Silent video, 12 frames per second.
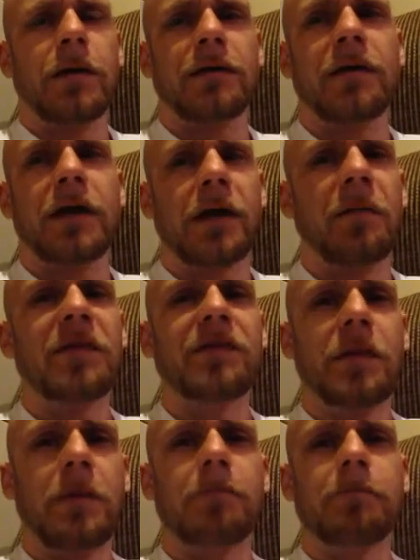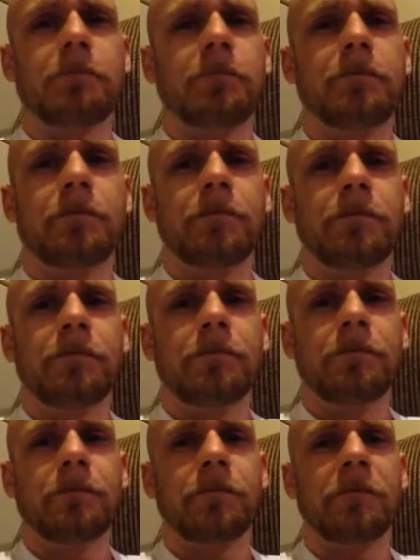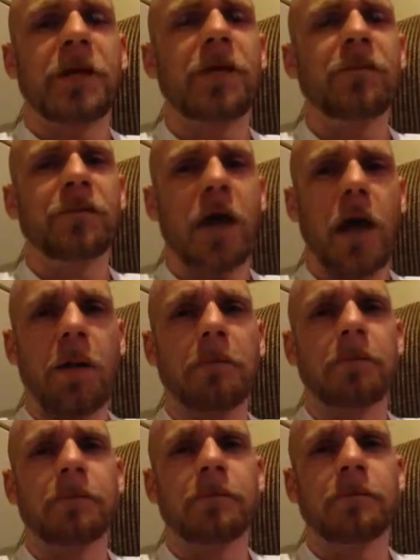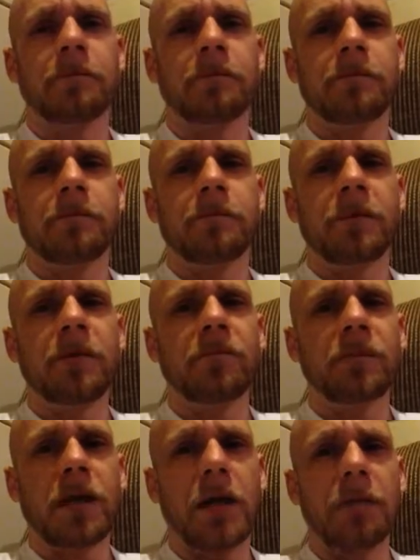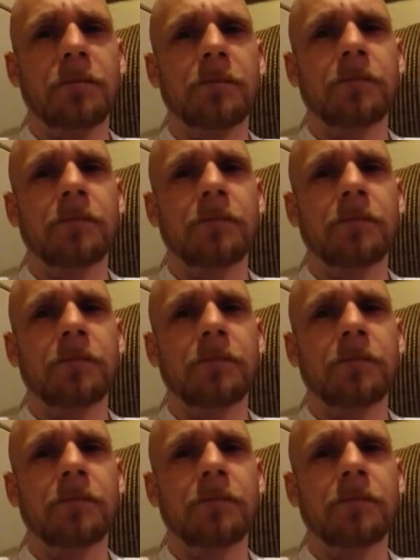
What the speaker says: It's kind of messed up. Give them time. Give them time.